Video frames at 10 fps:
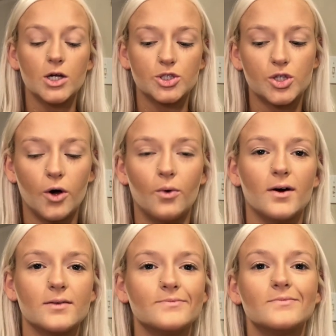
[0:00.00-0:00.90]
So
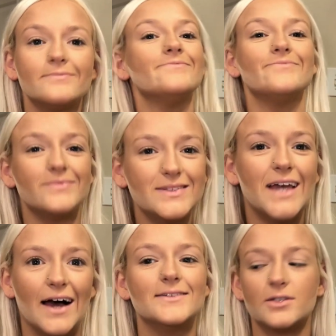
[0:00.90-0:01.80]
yes,